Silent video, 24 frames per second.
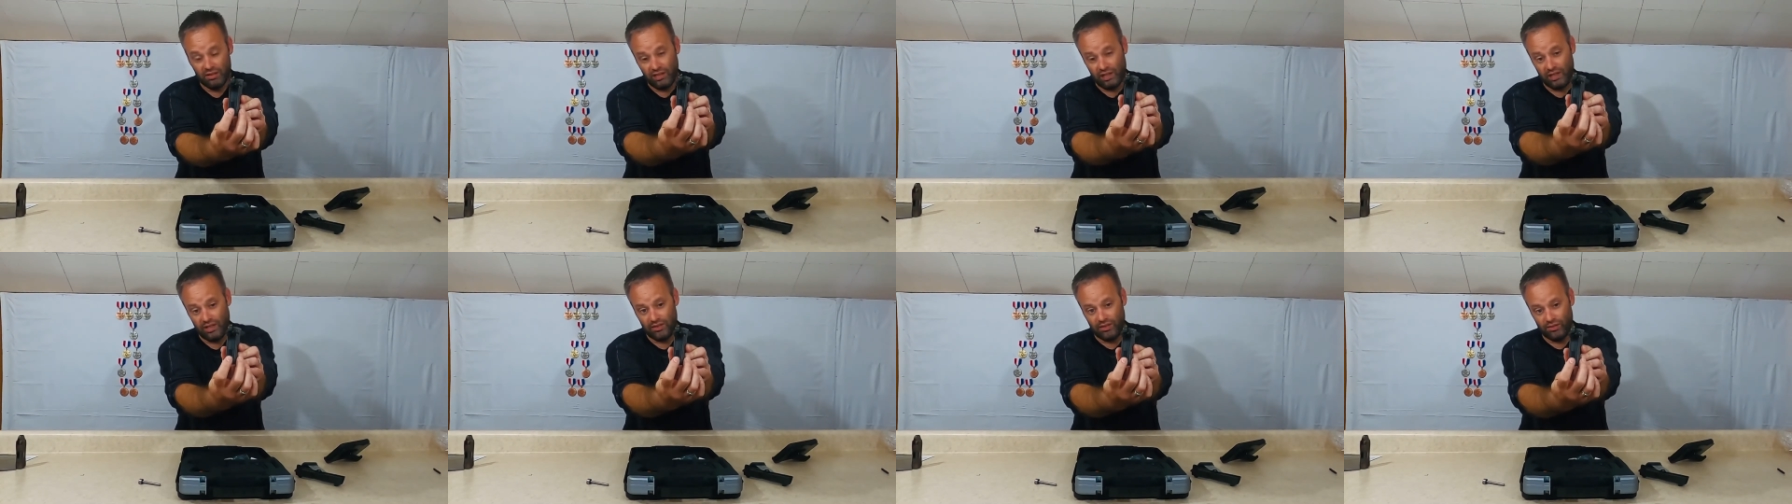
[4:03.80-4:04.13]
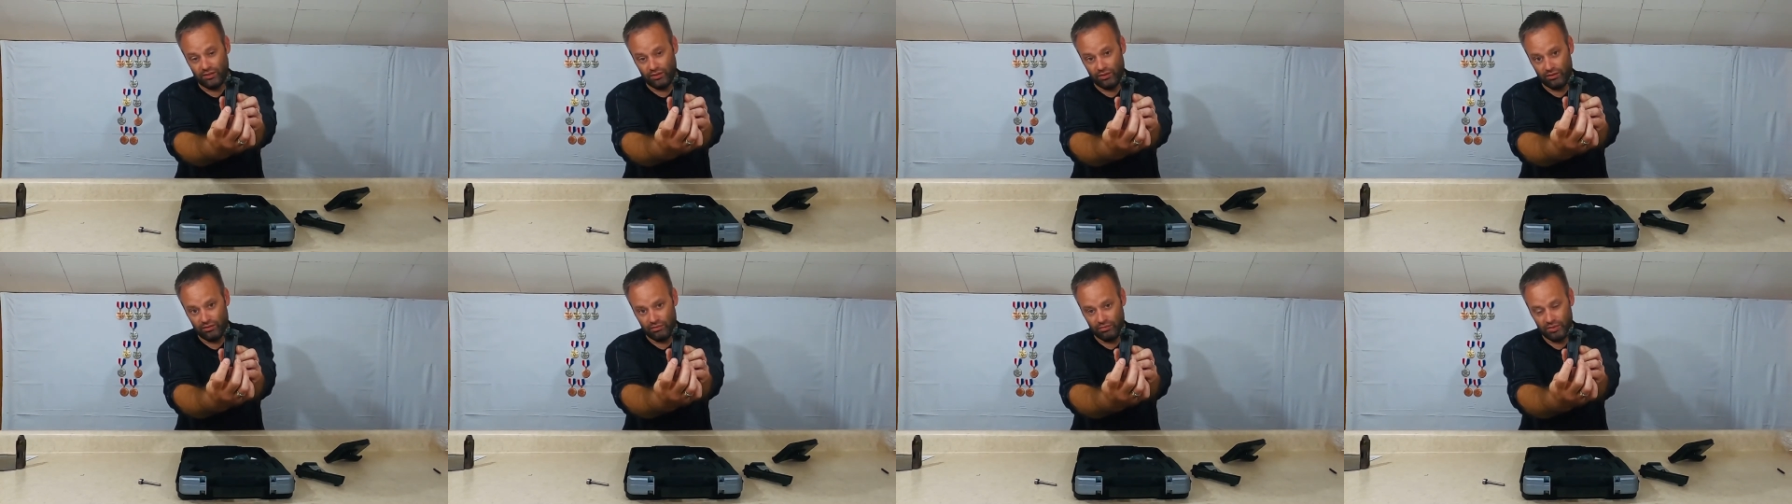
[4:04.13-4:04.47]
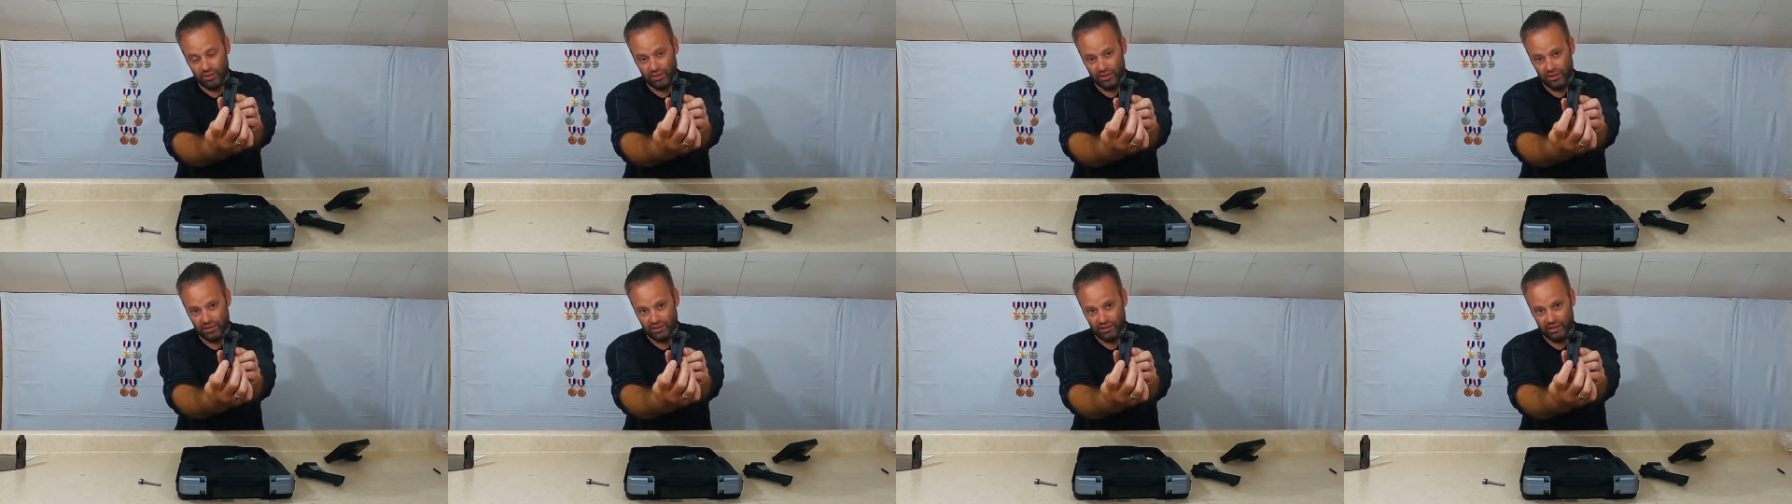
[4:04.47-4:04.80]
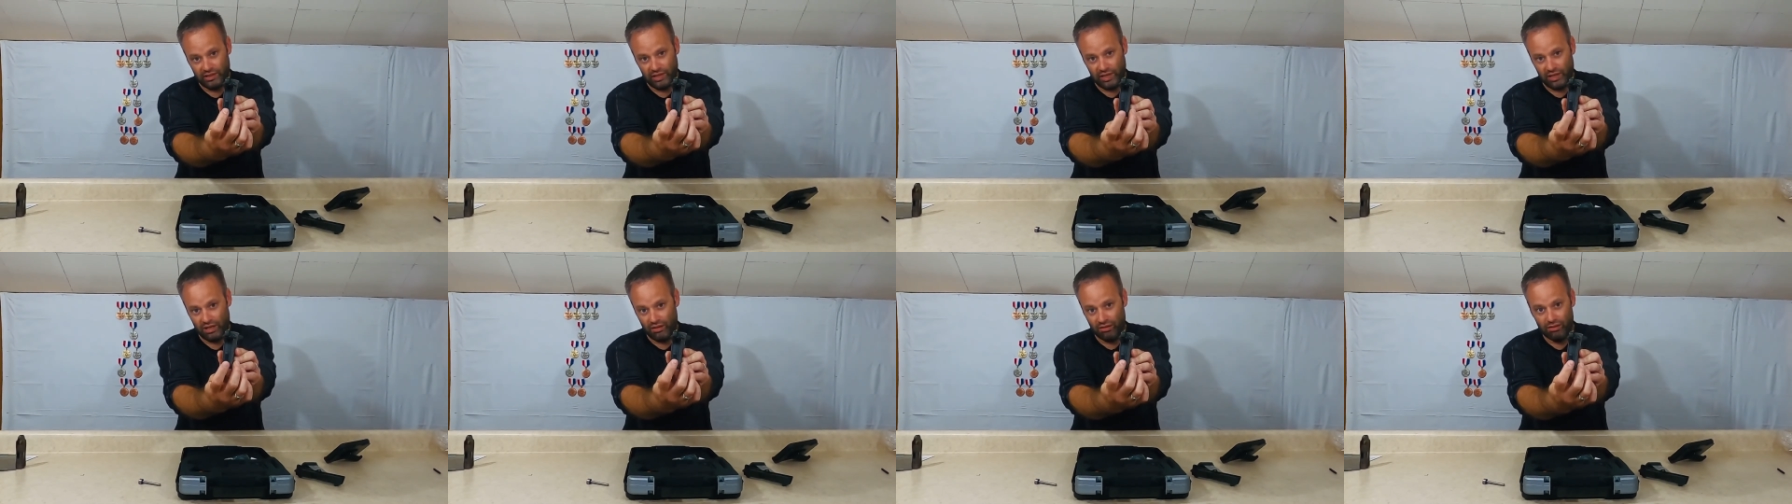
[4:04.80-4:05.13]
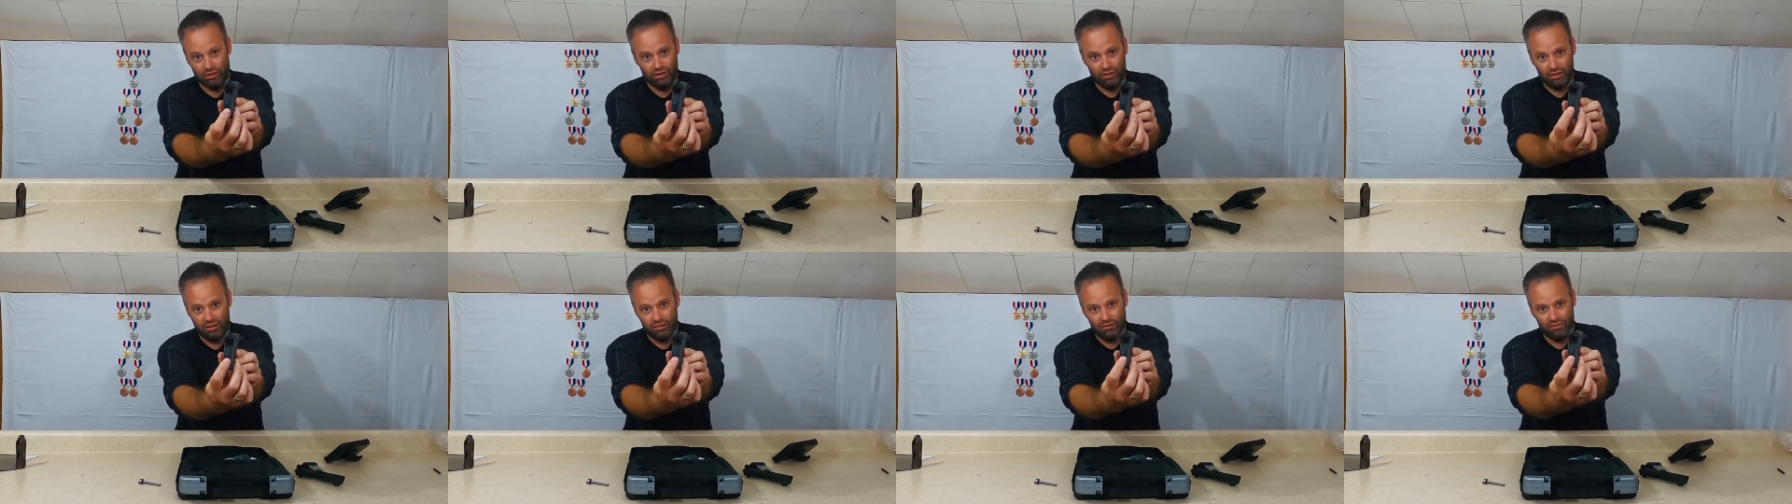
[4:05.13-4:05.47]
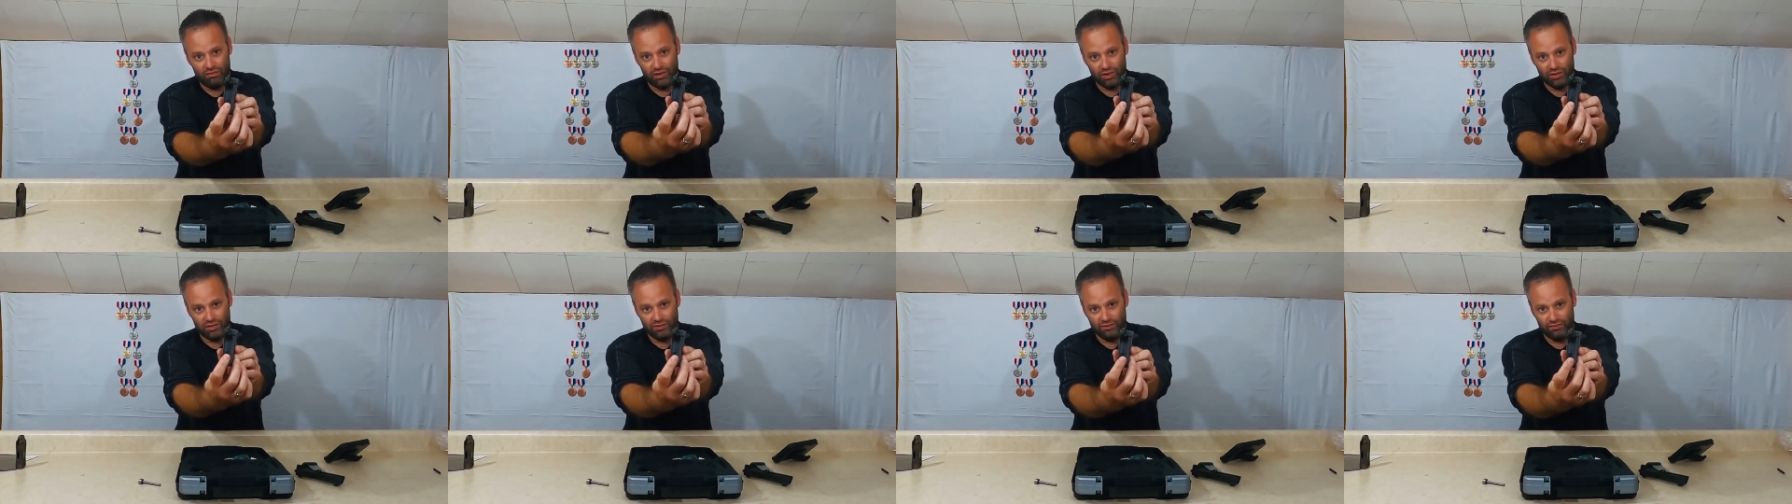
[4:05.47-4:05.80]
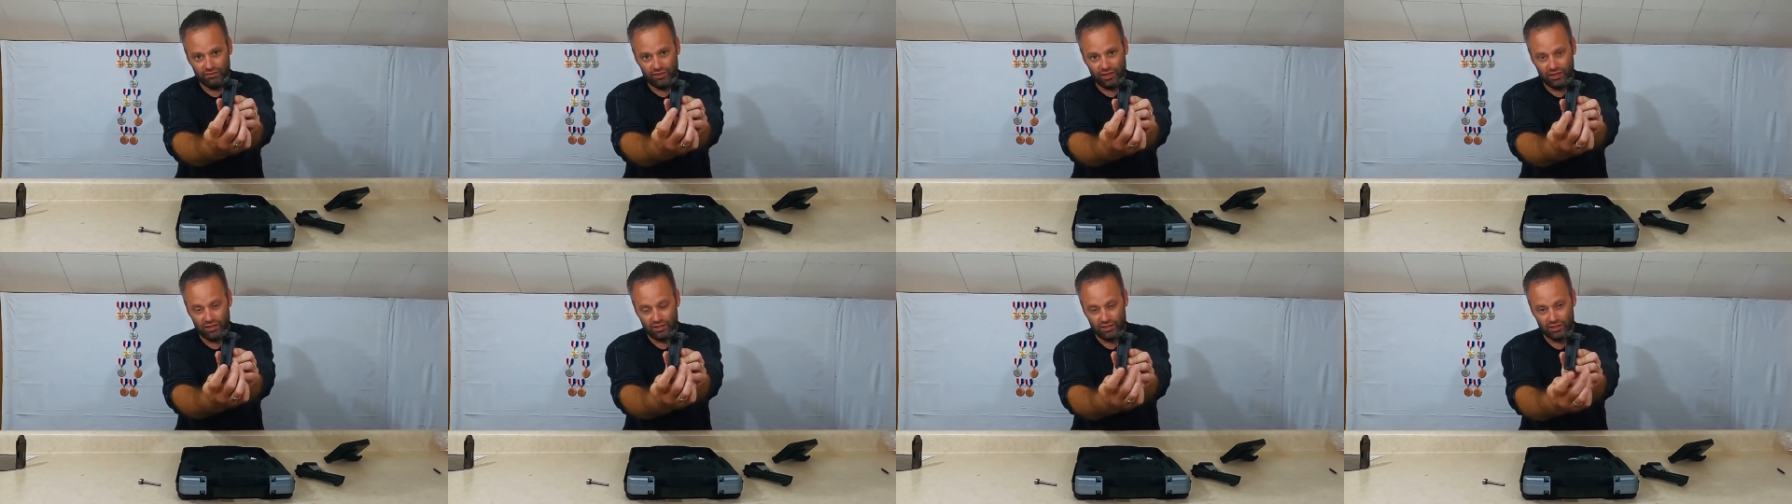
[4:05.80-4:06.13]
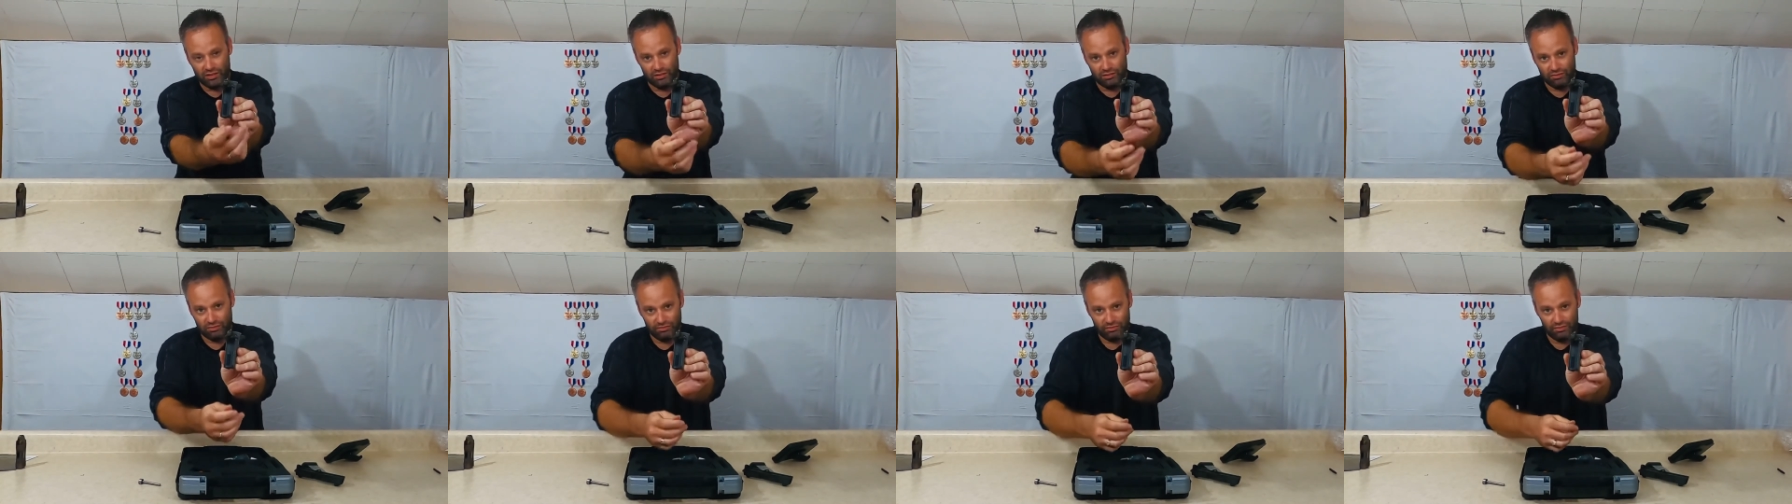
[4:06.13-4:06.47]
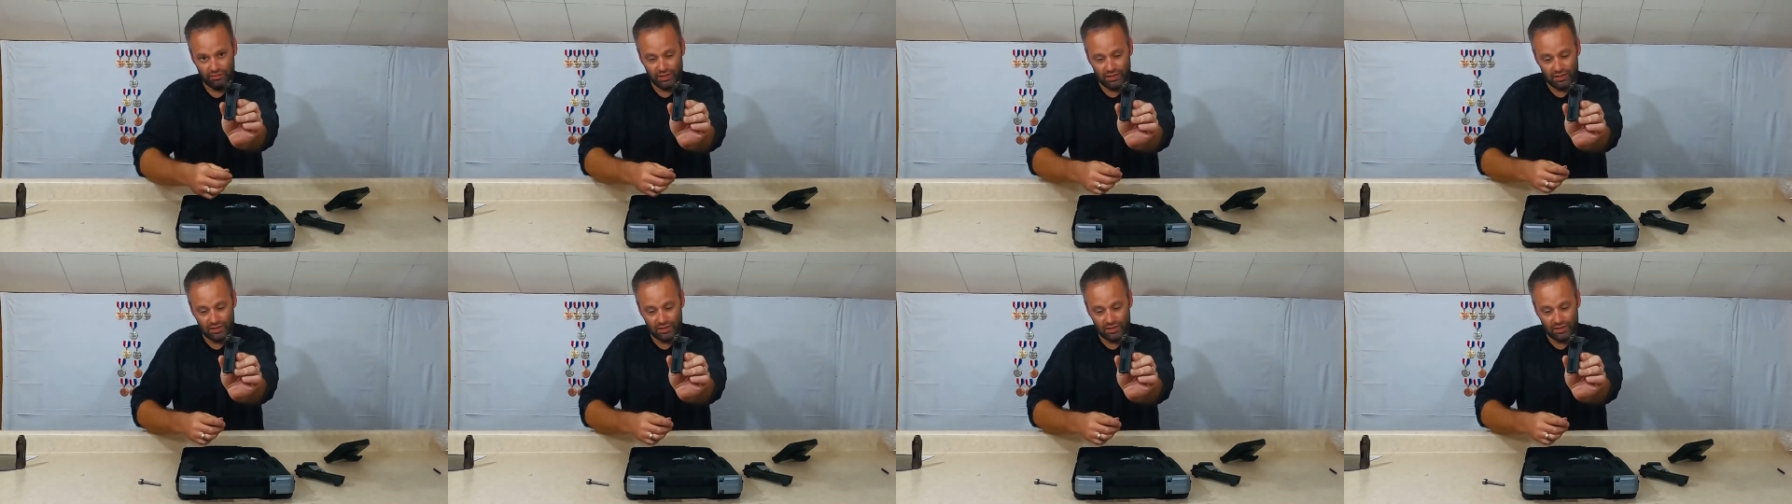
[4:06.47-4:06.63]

They actually replaced it out. wasn't functional.